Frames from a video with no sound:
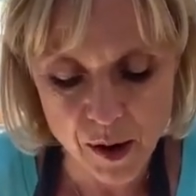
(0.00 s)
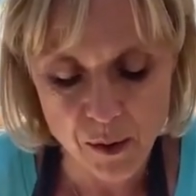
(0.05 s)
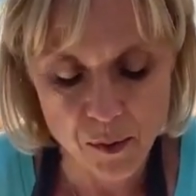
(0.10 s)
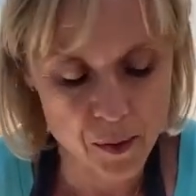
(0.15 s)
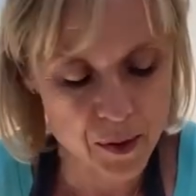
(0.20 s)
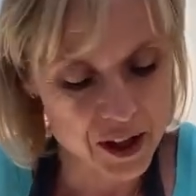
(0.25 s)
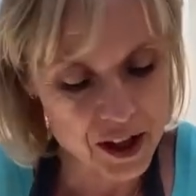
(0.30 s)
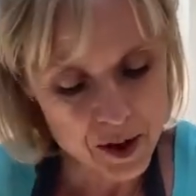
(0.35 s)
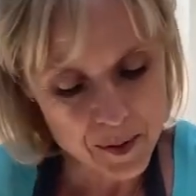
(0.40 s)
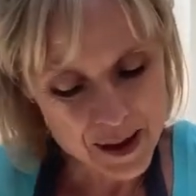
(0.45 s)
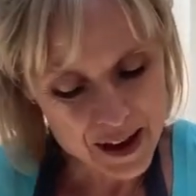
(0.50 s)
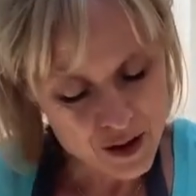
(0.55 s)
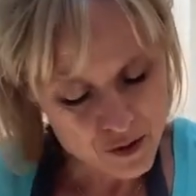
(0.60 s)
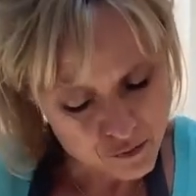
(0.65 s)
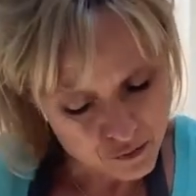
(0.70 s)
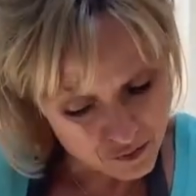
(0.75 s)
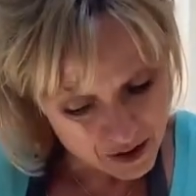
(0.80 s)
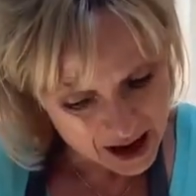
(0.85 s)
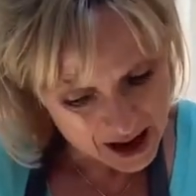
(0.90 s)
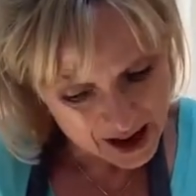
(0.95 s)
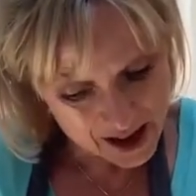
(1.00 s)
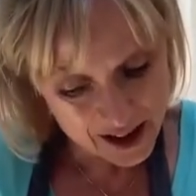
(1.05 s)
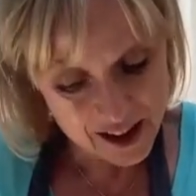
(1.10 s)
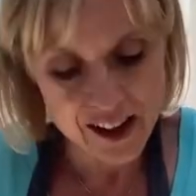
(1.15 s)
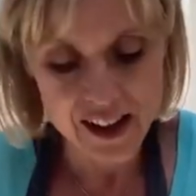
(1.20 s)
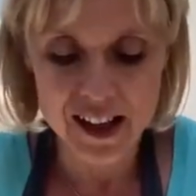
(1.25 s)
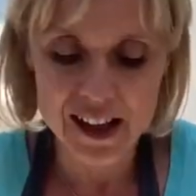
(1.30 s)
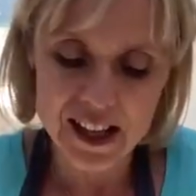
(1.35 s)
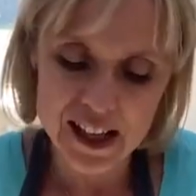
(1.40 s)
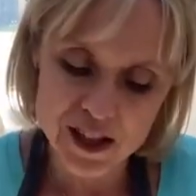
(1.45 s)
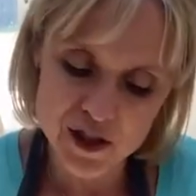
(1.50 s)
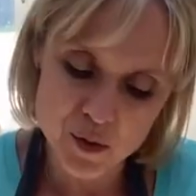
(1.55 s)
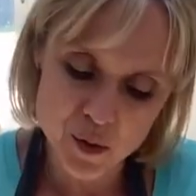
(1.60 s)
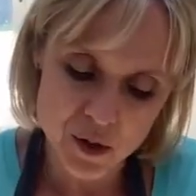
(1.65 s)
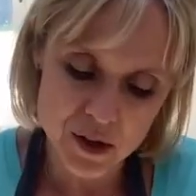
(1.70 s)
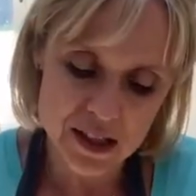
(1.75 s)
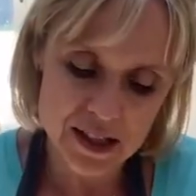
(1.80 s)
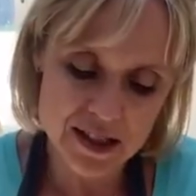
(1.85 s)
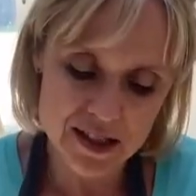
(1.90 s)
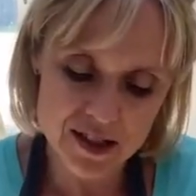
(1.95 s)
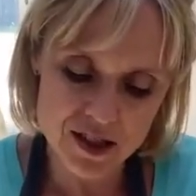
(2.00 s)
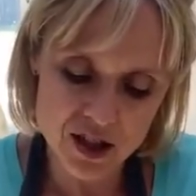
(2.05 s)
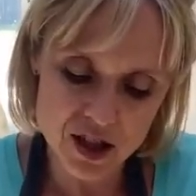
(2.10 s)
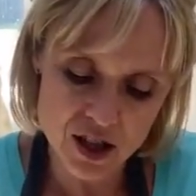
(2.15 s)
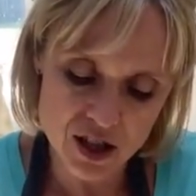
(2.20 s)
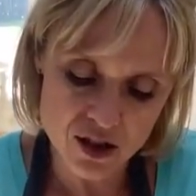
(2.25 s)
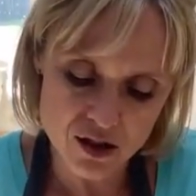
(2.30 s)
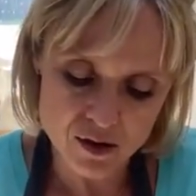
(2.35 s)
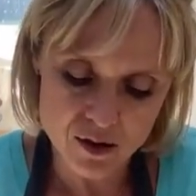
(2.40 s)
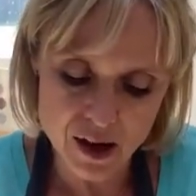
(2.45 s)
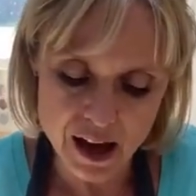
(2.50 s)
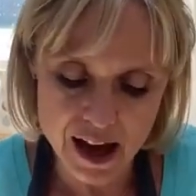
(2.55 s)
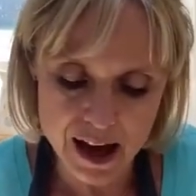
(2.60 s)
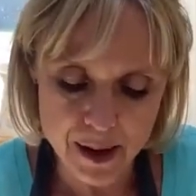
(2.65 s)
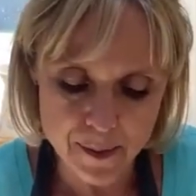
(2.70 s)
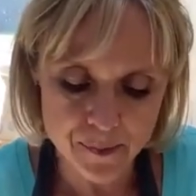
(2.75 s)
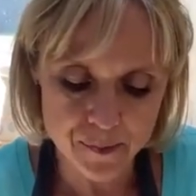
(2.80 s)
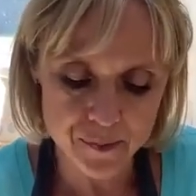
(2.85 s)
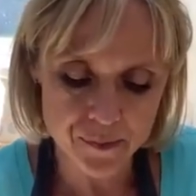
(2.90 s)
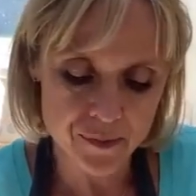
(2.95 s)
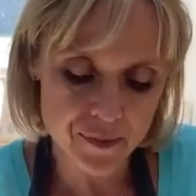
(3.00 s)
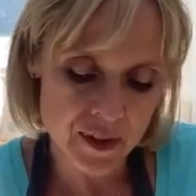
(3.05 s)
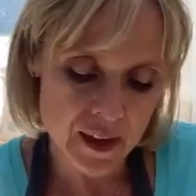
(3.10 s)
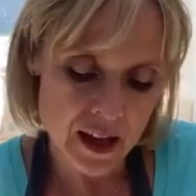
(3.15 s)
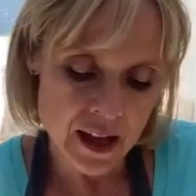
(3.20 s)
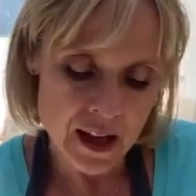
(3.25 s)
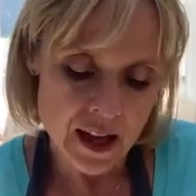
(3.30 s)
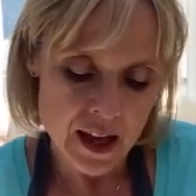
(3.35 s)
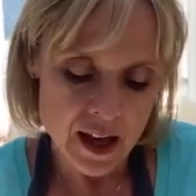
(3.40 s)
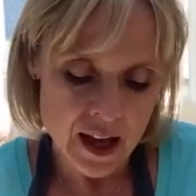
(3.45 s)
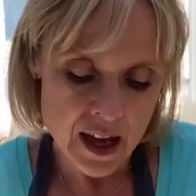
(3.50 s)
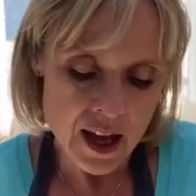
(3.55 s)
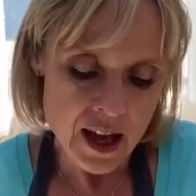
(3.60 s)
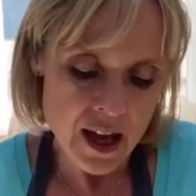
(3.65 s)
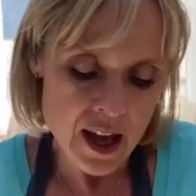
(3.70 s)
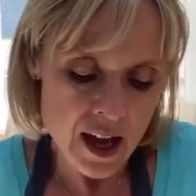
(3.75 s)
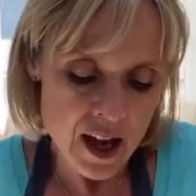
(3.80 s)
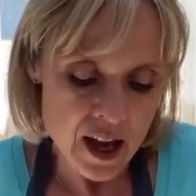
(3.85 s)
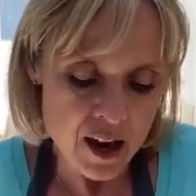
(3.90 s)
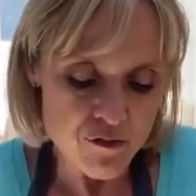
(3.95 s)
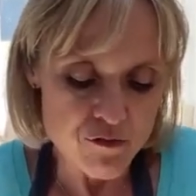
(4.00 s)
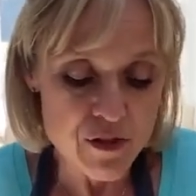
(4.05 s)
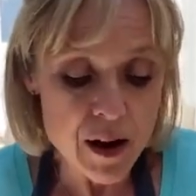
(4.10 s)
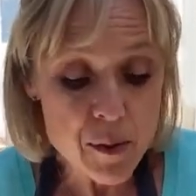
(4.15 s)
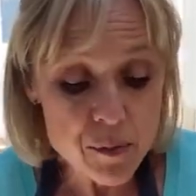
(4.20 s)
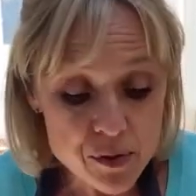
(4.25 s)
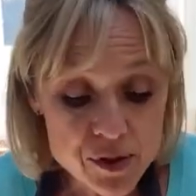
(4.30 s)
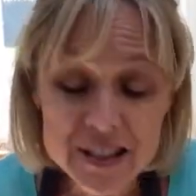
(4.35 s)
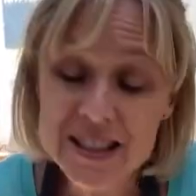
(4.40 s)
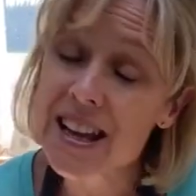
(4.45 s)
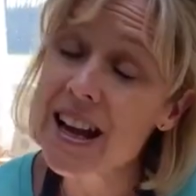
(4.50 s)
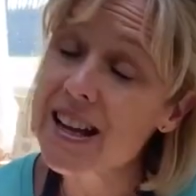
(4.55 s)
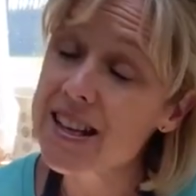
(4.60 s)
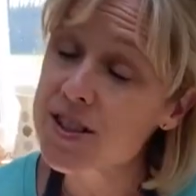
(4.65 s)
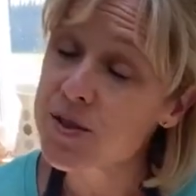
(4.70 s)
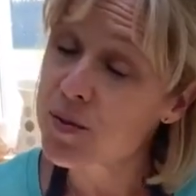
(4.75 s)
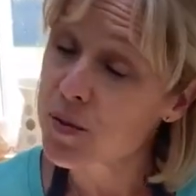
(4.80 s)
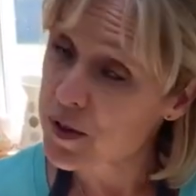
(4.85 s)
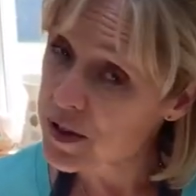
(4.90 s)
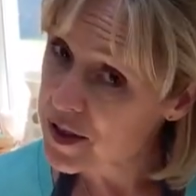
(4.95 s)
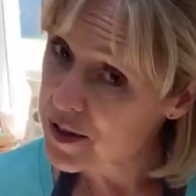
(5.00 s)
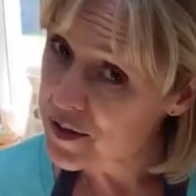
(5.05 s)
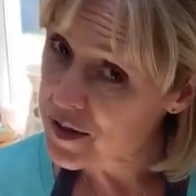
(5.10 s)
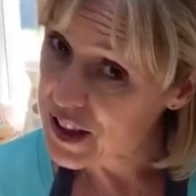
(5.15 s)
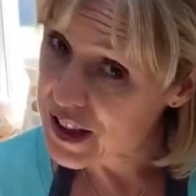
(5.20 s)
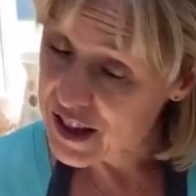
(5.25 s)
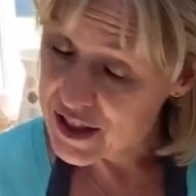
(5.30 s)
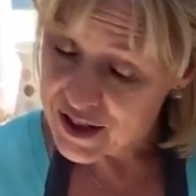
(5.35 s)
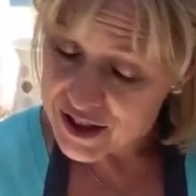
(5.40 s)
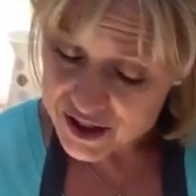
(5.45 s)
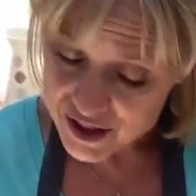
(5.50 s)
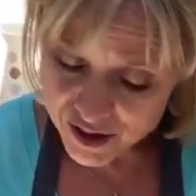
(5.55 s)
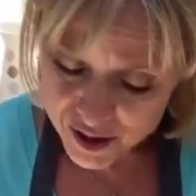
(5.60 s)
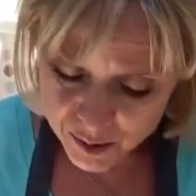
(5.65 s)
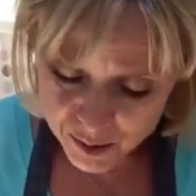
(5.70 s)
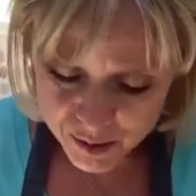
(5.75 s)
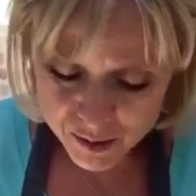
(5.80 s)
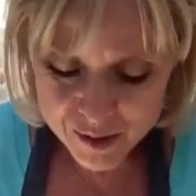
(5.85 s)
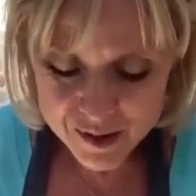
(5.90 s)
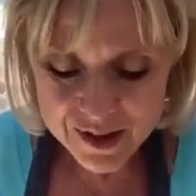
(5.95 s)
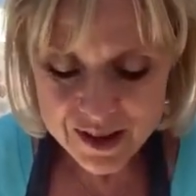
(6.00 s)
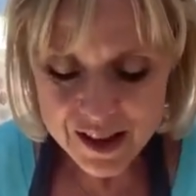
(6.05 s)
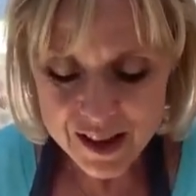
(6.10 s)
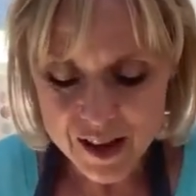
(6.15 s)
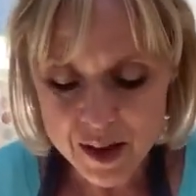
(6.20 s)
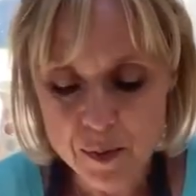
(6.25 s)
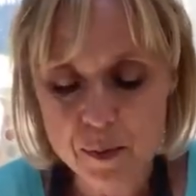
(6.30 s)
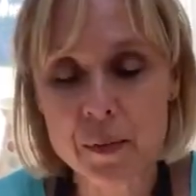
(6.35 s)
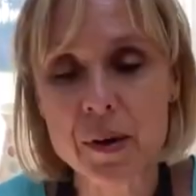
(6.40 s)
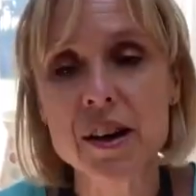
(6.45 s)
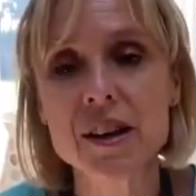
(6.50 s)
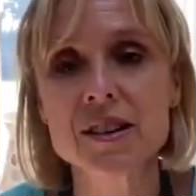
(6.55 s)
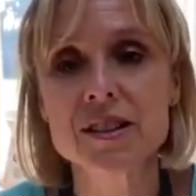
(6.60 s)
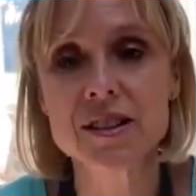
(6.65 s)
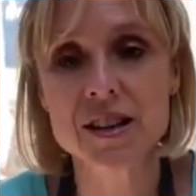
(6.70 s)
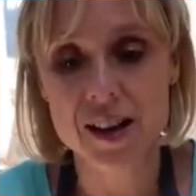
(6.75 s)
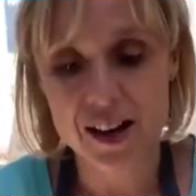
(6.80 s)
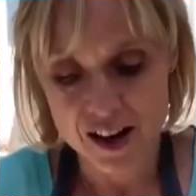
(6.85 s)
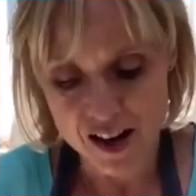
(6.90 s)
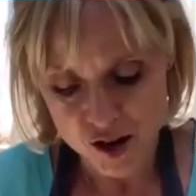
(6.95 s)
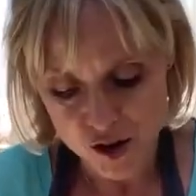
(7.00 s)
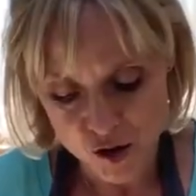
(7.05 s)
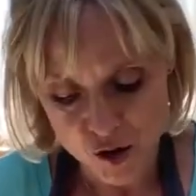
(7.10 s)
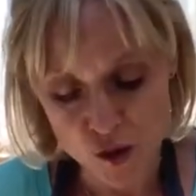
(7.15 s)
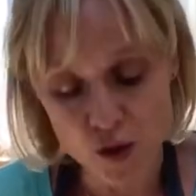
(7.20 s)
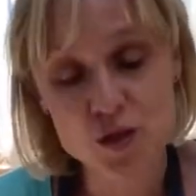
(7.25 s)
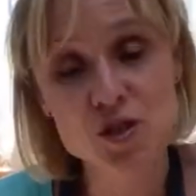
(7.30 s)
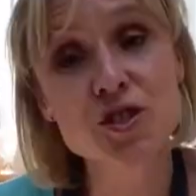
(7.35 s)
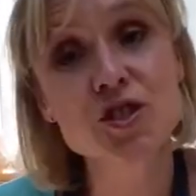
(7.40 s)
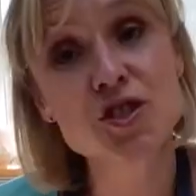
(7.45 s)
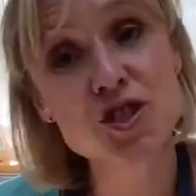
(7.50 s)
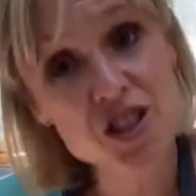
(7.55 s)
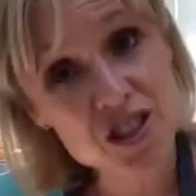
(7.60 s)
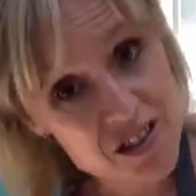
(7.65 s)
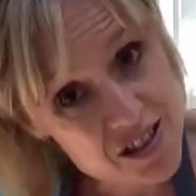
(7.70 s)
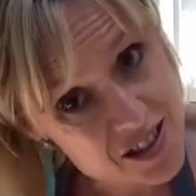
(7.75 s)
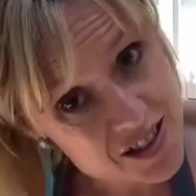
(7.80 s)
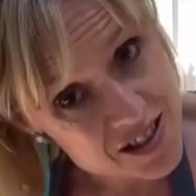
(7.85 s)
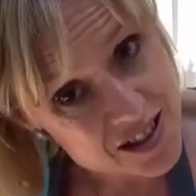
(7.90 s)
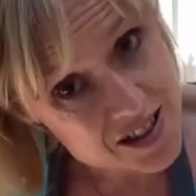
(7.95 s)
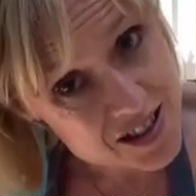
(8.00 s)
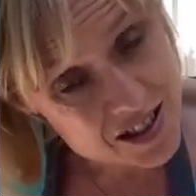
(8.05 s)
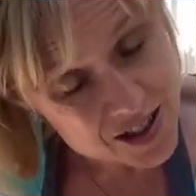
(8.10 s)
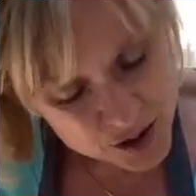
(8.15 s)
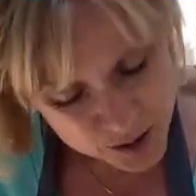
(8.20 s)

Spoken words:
well, we're going to make a ring, and each one is to represent one of the disciples, but not Judas,